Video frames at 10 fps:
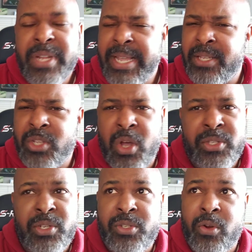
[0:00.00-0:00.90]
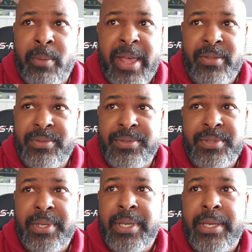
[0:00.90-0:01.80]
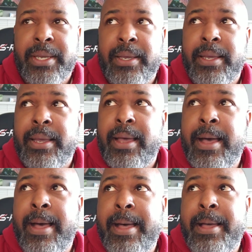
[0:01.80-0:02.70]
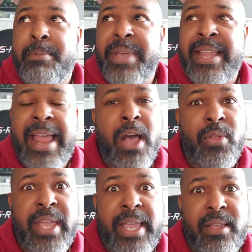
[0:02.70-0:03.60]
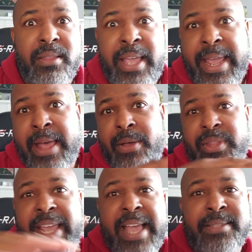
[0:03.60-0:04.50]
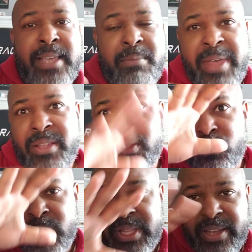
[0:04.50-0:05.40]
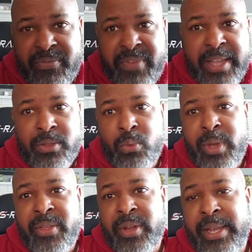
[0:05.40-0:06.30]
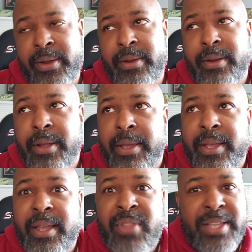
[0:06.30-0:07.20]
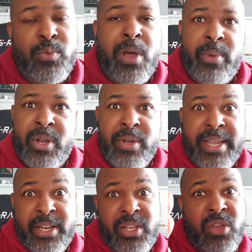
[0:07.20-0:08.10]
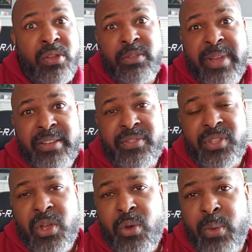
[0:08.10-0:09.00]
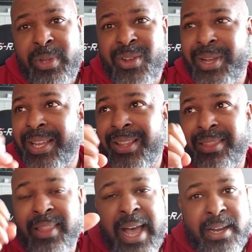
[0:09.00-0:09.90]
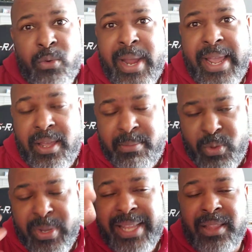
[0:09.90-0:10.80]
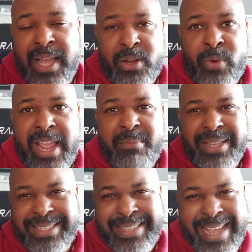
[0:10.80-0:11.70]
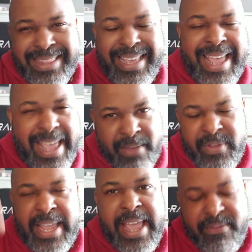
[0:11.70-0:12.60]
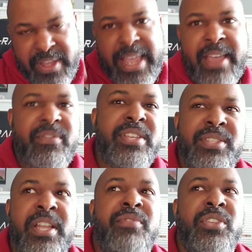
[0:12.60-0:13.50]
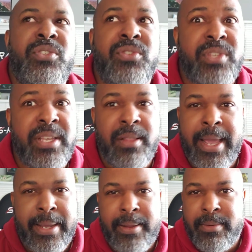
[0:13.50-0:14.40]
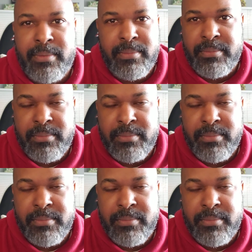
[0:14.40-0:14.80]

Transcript: And it's all due to our mountains um, and how they lay out. The Cascade Mountains really affect the weather here. That's why we don't get a huge amount of snow and we don't get a lot of rain. I mean, we get a lot of rain, but it's not the heavy, heavy, heavy stuff that you see like in